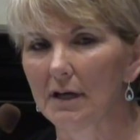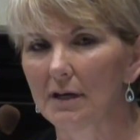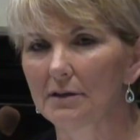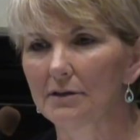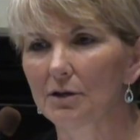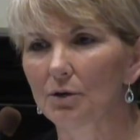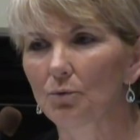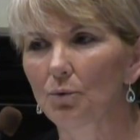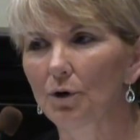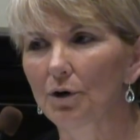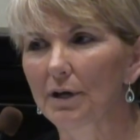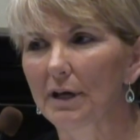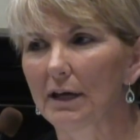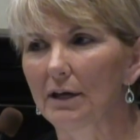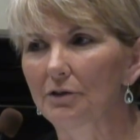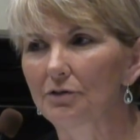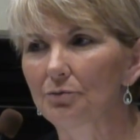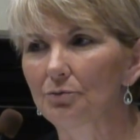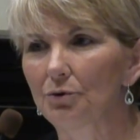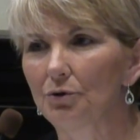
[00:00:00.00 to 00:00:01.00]
They're
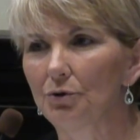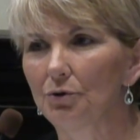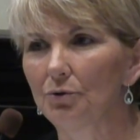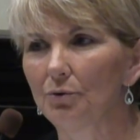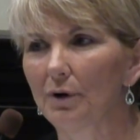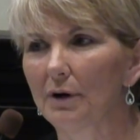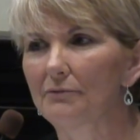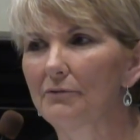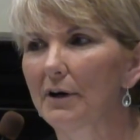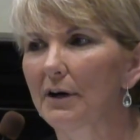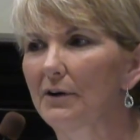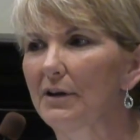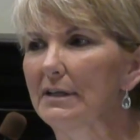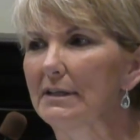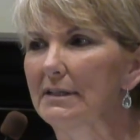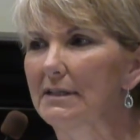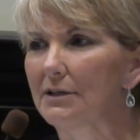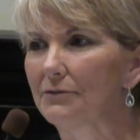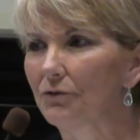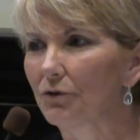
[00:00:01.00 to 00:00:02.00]
working through a very
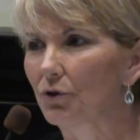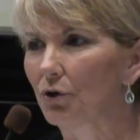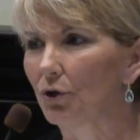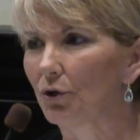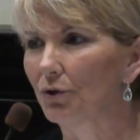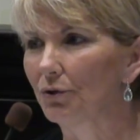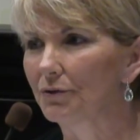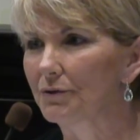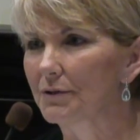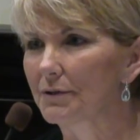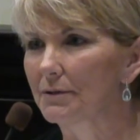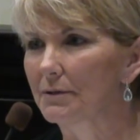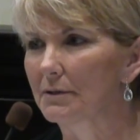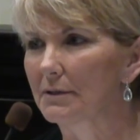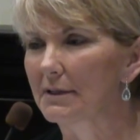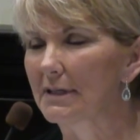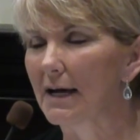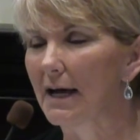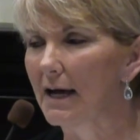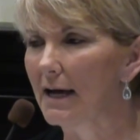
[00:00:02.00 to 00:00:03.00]
difficult
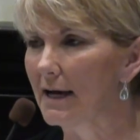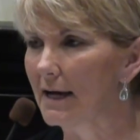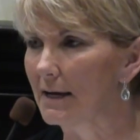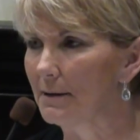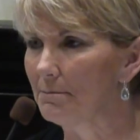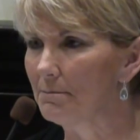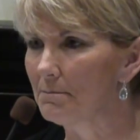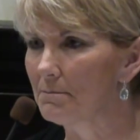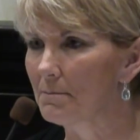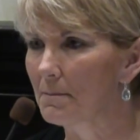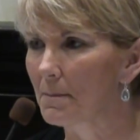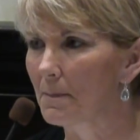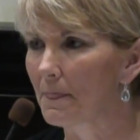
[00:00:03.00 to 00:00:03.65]
time.